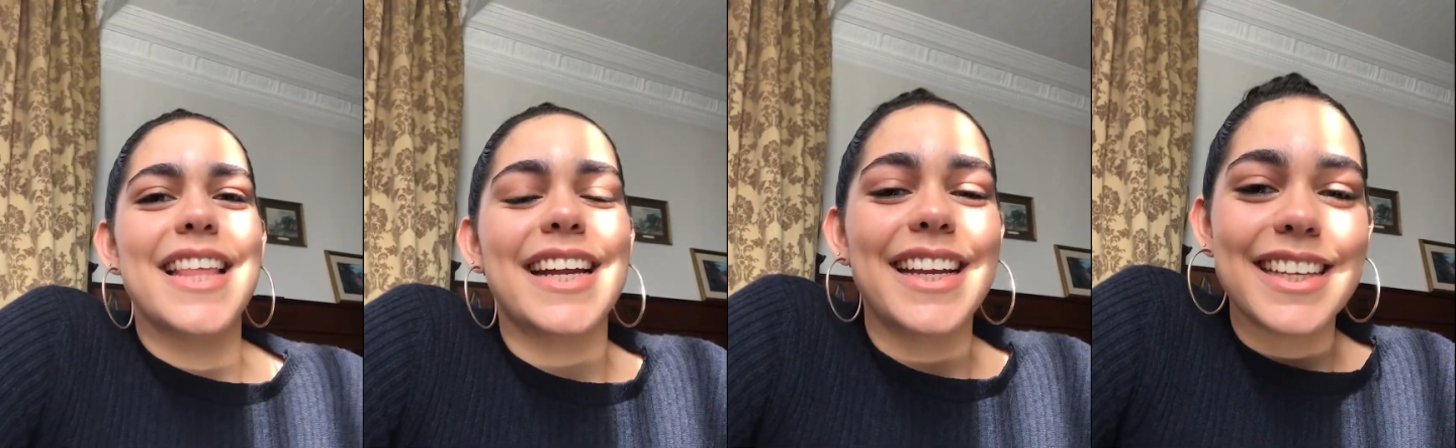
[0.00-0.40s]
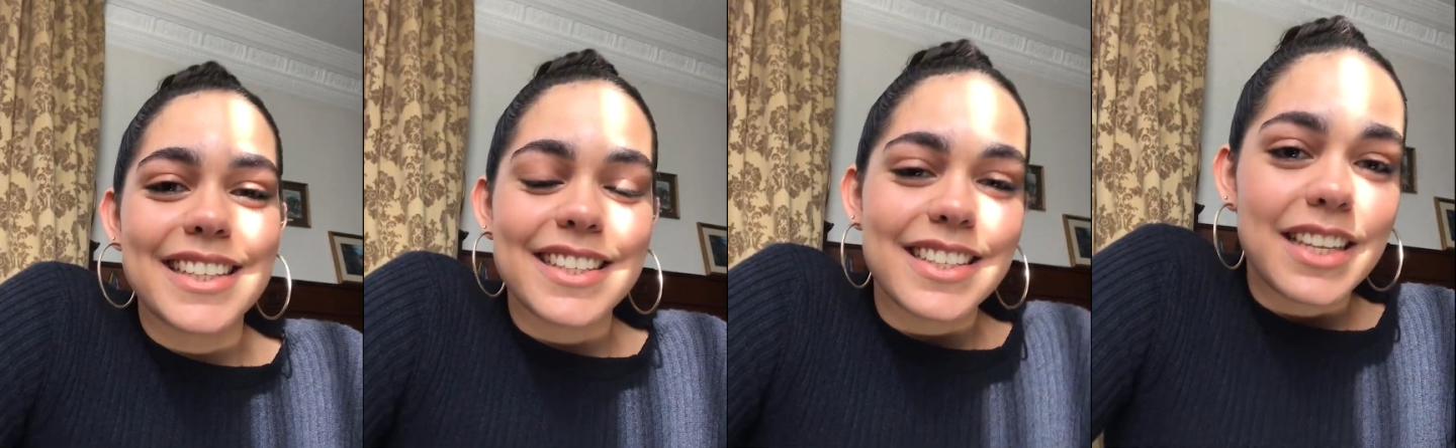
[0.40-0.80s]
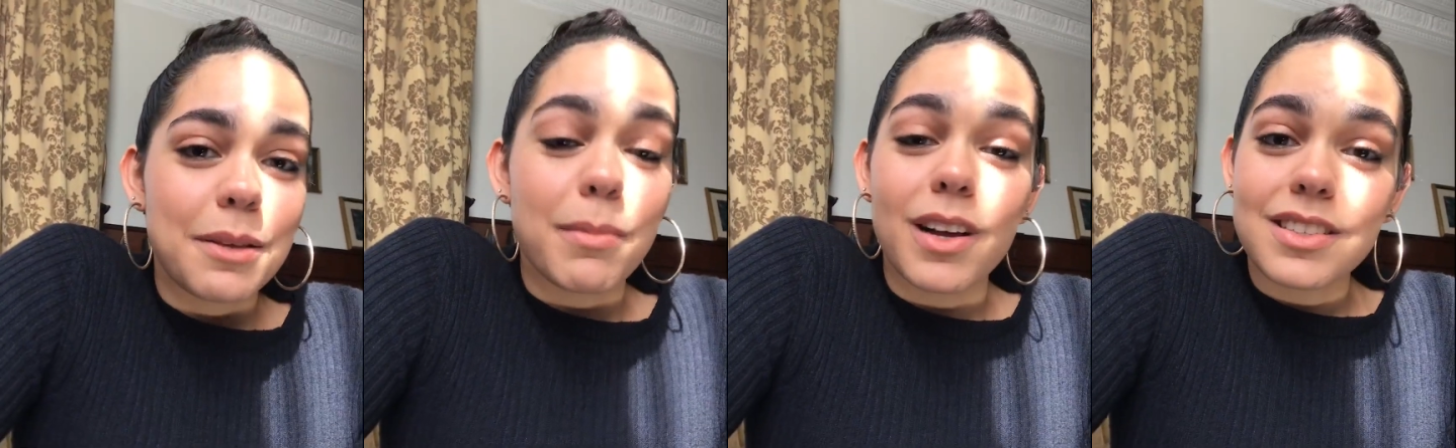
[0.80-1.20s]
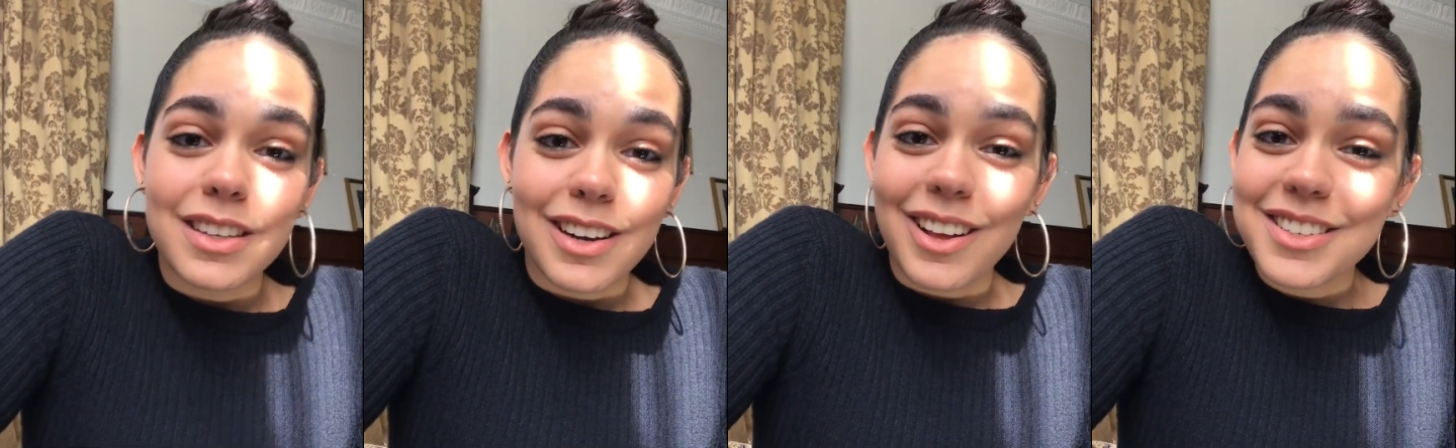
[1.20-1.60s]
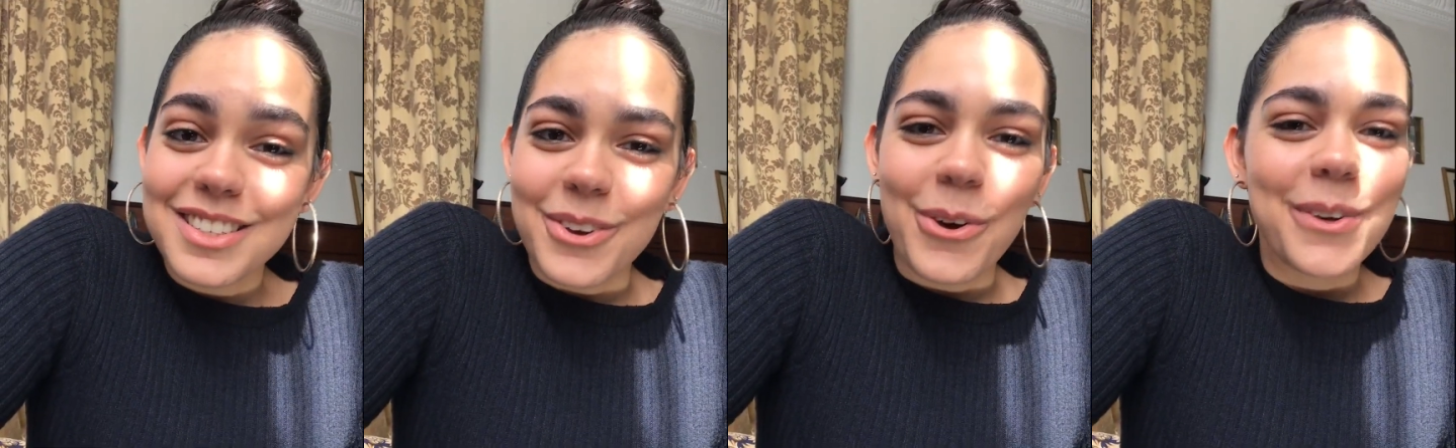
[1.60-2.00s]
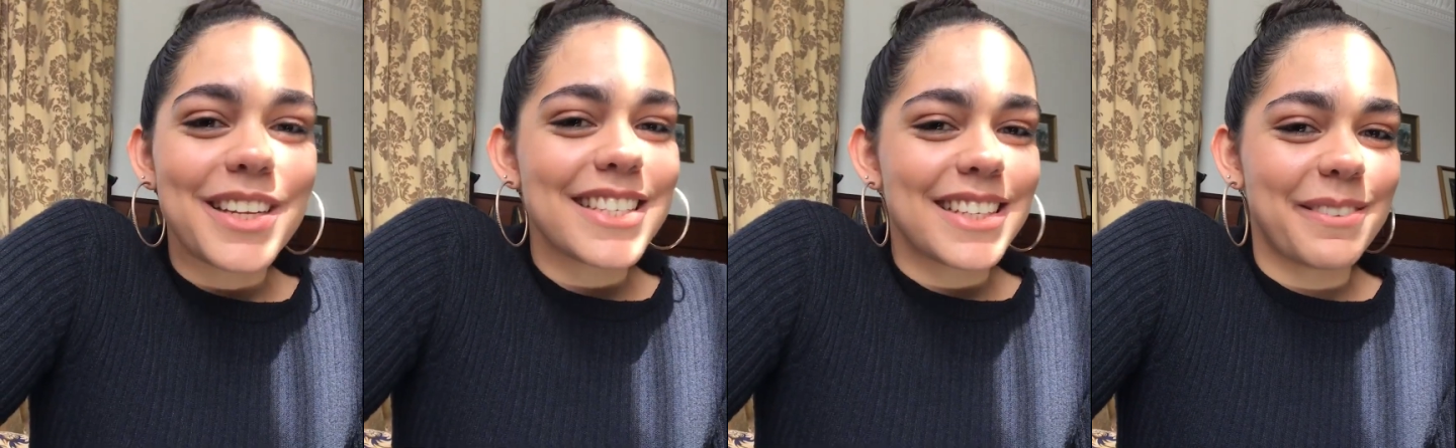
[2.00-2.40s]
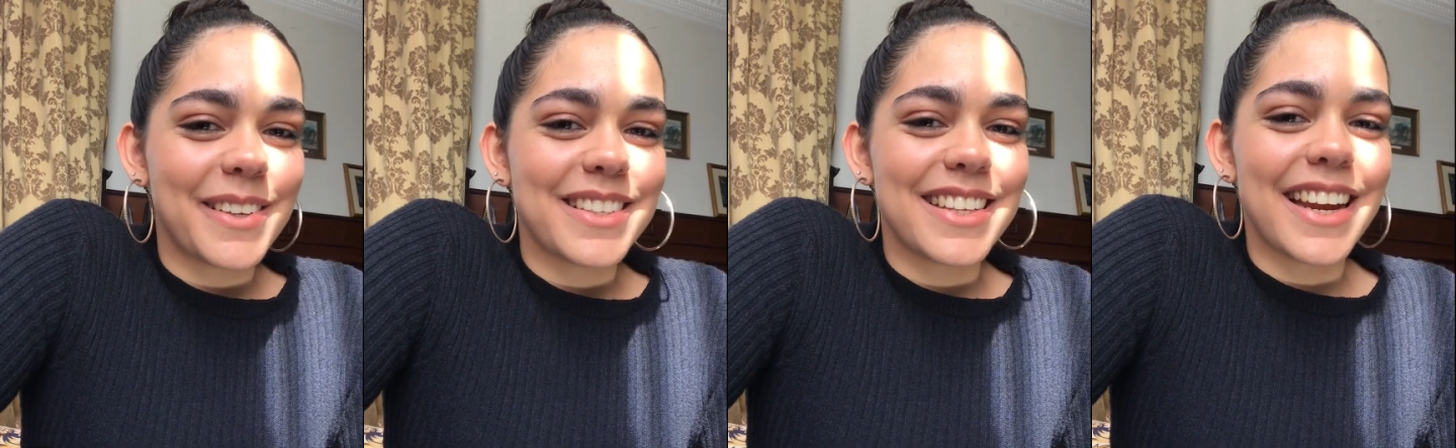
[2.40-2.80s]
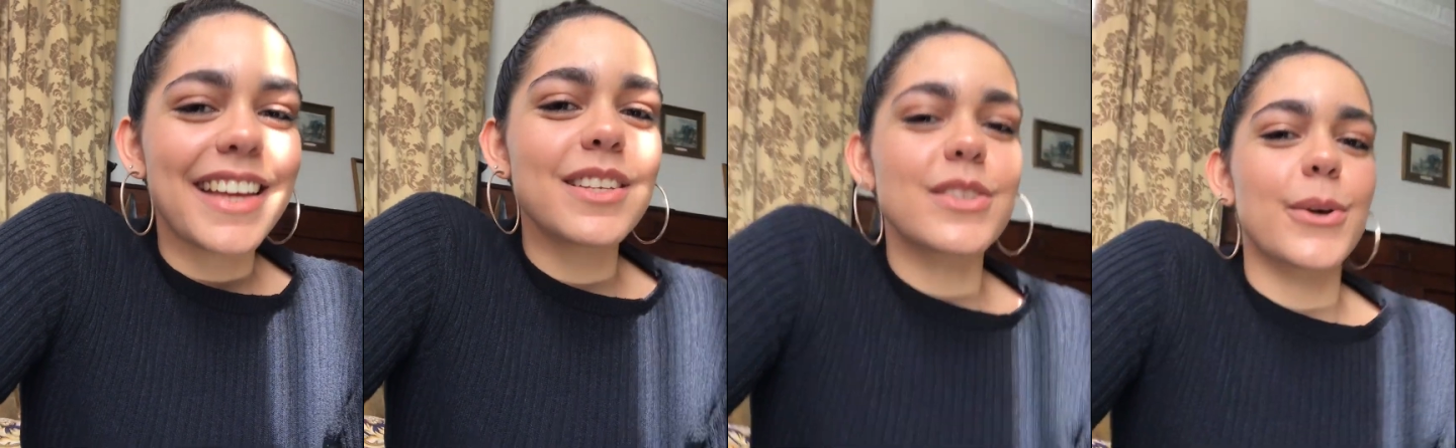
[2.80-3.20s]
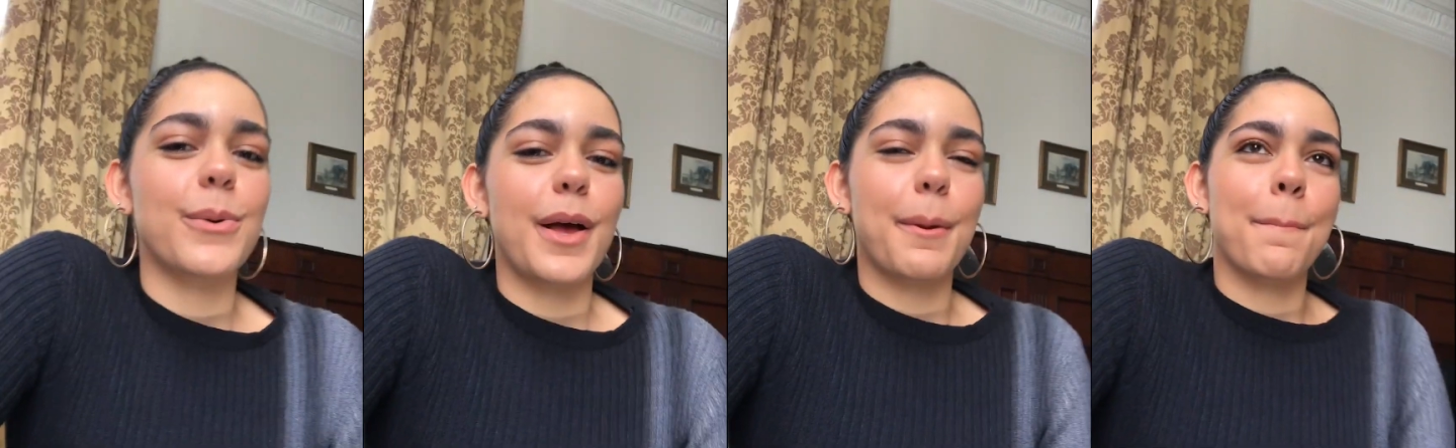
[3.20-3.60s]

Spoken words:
that is the masterclass on CVs today. So